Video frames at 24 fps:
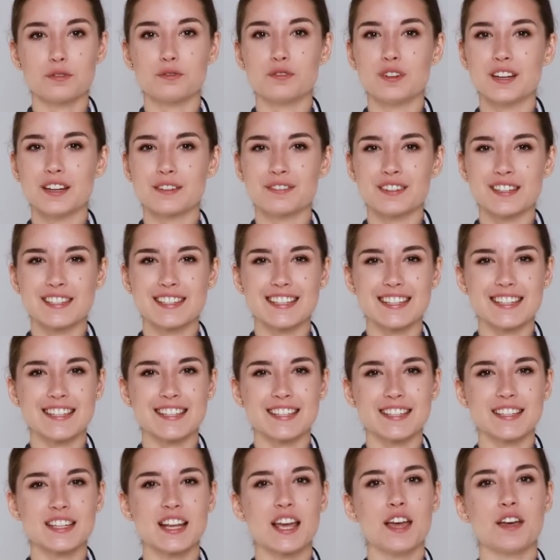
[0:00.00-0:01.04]

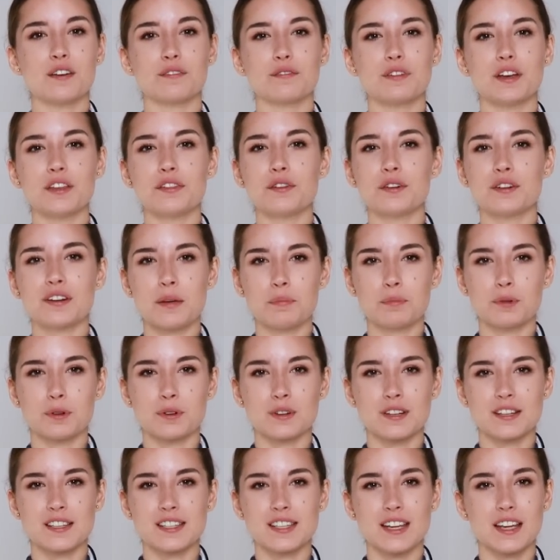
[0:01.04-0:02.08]
frequencies, weather
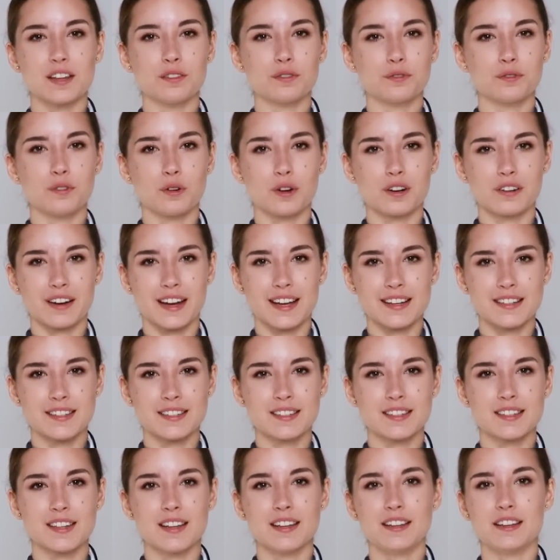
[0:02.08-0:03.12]
reports and
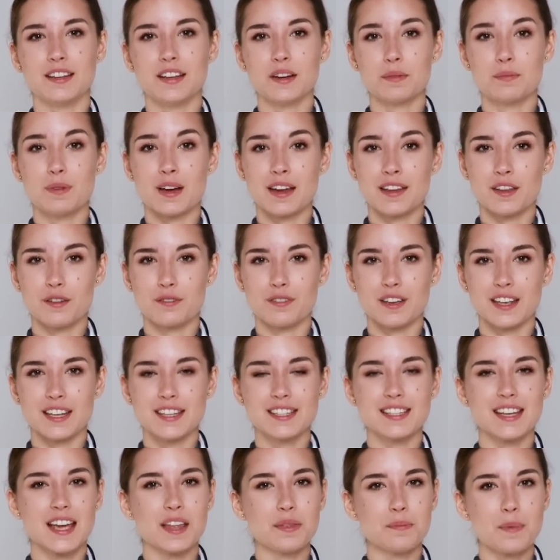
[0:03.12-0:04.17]
forecasts, nearby
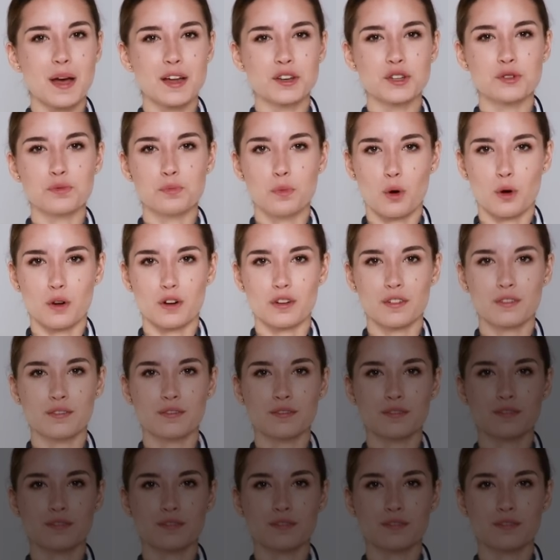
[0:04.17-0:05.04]
navaids and much more.